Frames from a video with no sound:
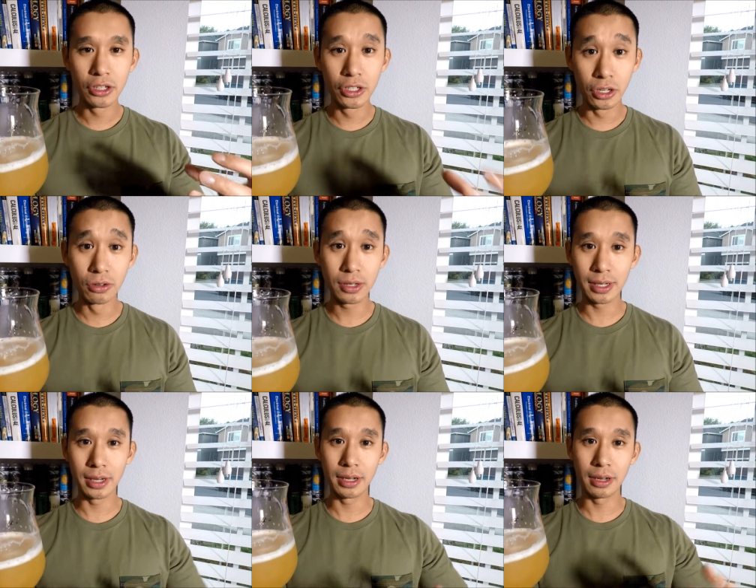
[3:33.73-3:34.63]

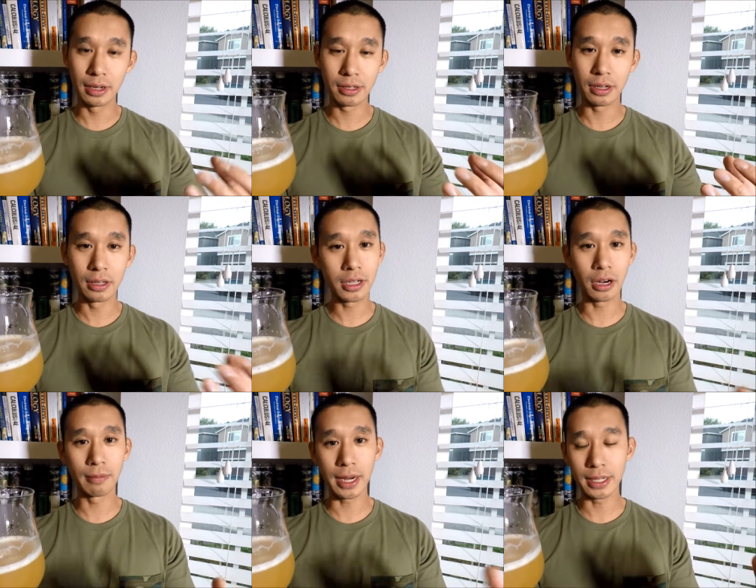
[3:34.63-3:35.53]
Juicy is a
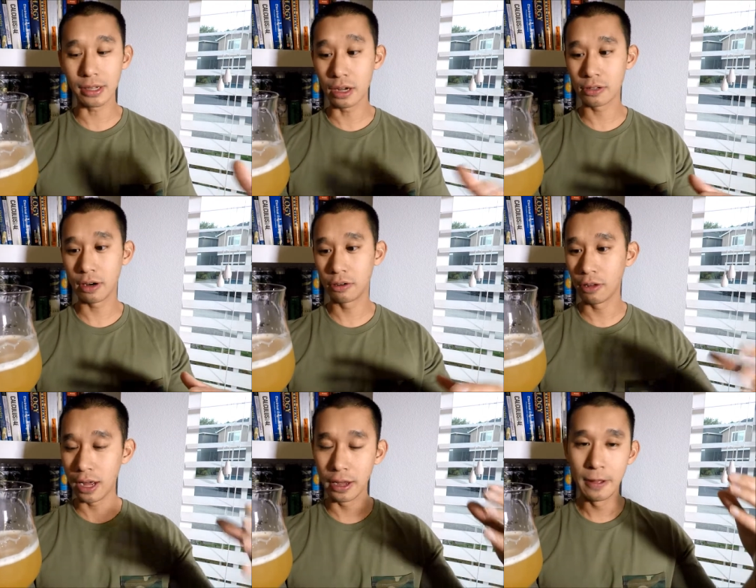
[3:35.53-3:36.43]
term that gets tossed around a
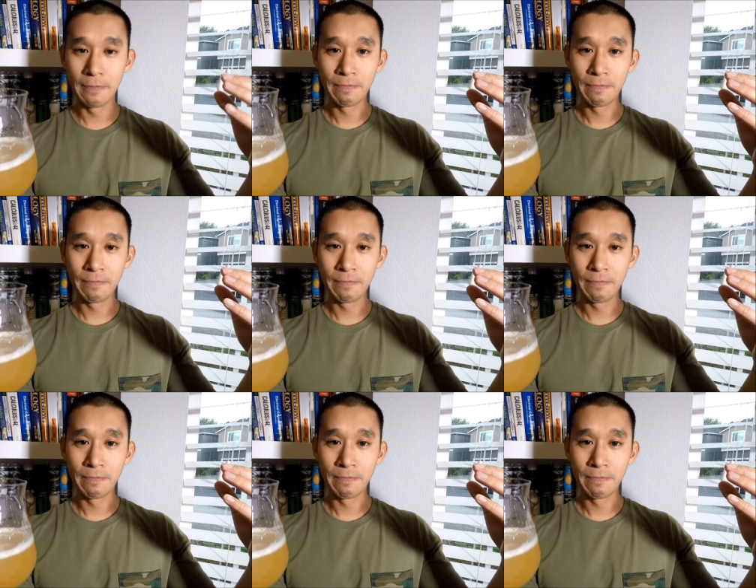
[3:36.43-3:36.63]
lot.